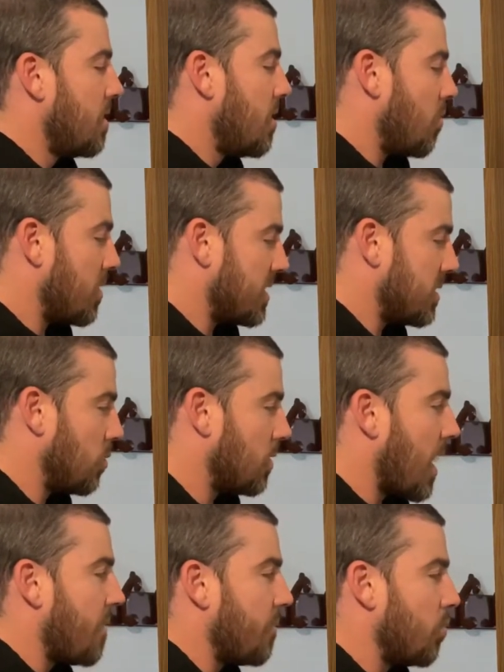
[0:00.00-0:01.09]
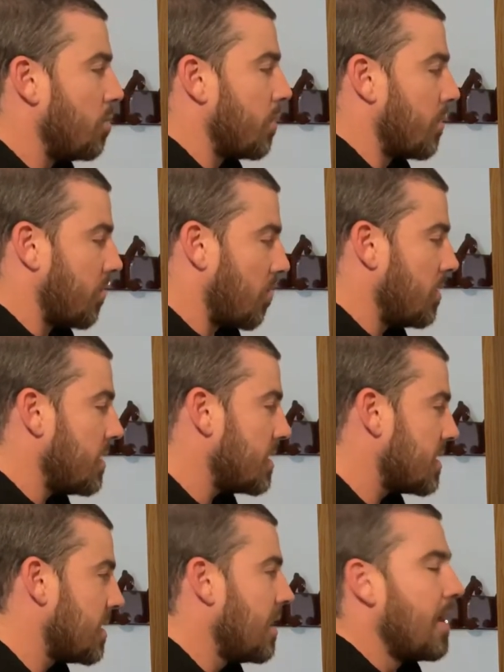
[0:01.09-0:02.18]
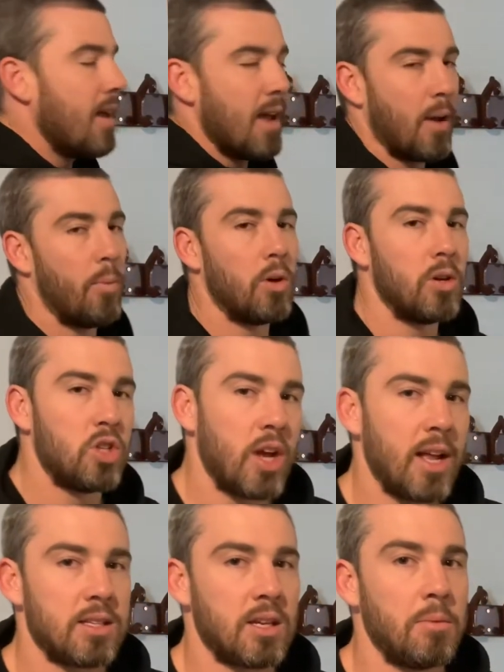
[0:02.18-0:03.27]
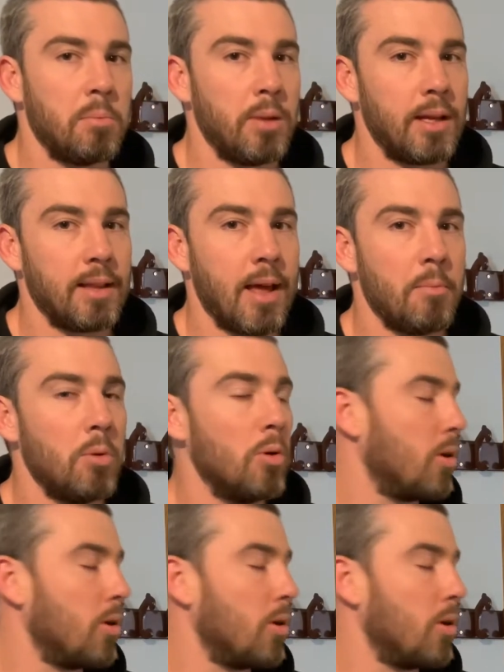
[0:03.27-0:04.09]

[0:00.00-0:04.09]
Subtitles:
we're still going to have room to throw this, and we've got a chance of completing that ball.